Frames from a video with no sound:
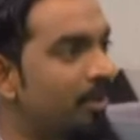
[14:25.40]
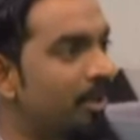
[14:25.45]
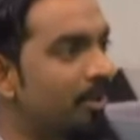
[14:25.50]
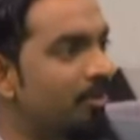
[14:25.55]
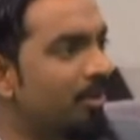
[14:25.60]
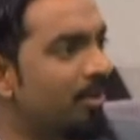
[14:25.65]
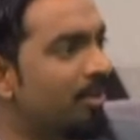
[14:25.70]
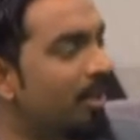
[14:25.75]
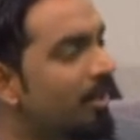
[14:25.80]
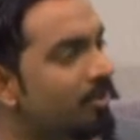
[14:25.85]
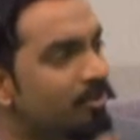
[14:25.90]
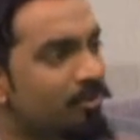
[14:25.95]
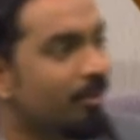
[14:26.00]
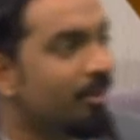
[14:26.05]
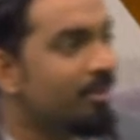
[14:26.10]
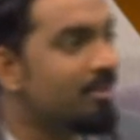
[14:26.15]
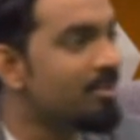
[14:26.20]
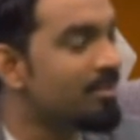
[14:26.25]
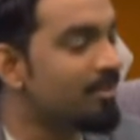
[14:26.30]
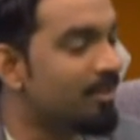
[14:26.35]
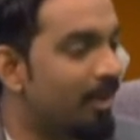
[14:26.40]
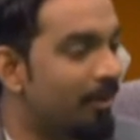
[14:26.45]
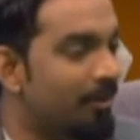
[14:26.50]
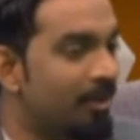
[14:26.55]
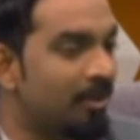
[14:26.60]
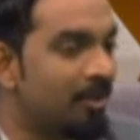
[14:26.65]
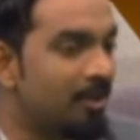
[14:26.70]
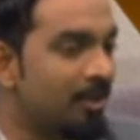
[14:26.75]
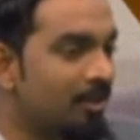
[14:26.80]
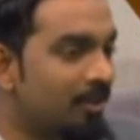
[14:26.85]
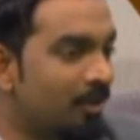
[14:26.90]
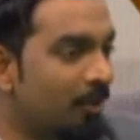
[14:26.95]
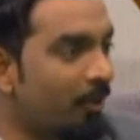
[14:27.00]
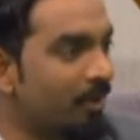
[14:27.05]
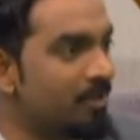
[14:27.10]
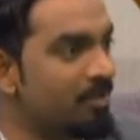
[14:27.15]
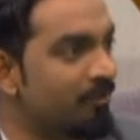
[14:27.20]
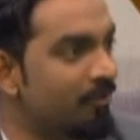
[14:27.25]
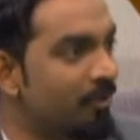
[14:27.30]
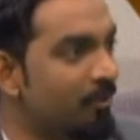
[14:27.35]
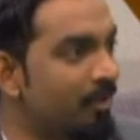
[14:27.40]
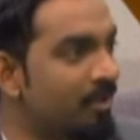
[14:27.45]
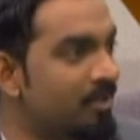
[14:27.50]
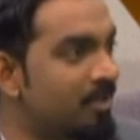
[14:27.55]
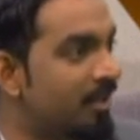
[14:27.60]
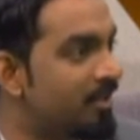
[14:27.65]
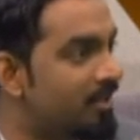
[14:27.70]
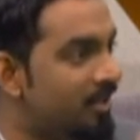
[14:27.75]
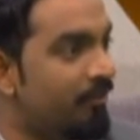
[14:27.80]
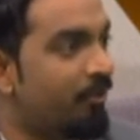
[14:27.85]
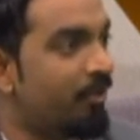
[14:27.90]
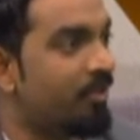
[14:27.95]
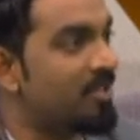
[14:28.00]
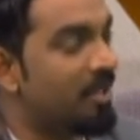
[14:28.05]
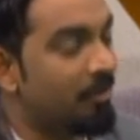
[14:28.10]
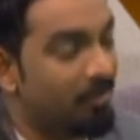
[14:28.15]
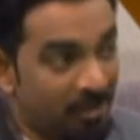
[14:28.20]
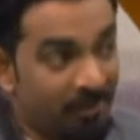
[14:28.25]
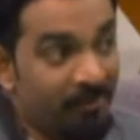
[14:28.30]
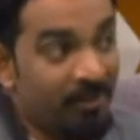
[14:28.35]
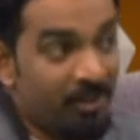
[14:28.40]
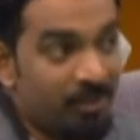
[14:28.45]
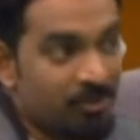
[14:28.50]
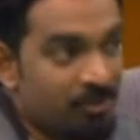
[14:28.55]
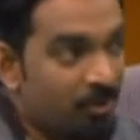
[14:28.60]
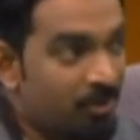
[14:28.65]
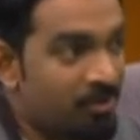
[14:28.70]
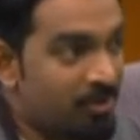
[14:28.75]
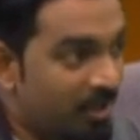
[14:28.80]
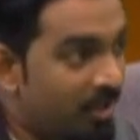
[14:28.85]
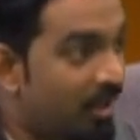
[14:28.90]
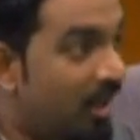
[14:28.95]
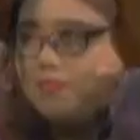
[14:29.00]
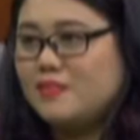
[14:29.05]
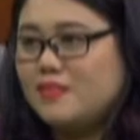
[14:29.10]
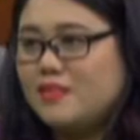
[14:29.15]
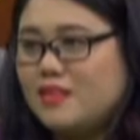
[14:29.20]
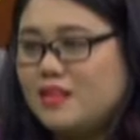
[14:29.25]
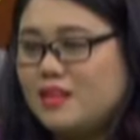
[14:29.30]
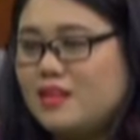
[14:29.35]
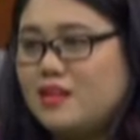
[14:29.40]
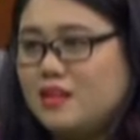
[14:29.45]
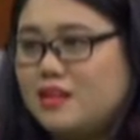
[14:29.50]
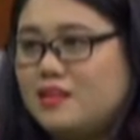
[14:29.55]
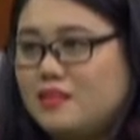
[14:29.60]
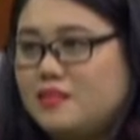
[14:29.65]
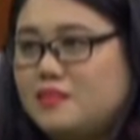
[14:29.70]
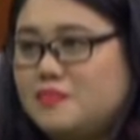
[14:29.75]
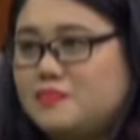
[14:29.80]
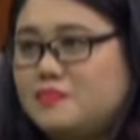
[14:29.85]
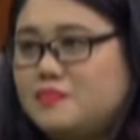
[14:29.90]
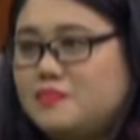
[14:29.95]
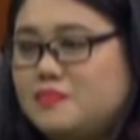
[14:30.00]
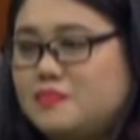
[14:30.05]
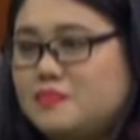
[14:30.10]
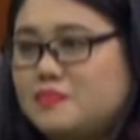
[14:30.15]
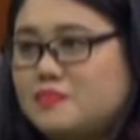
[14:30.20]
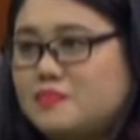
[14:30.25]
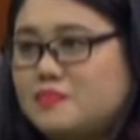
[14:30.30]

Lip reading: together. So it just, I mean, the question for me is, like, say, for example, if it is yours, the craft affair itself, do you go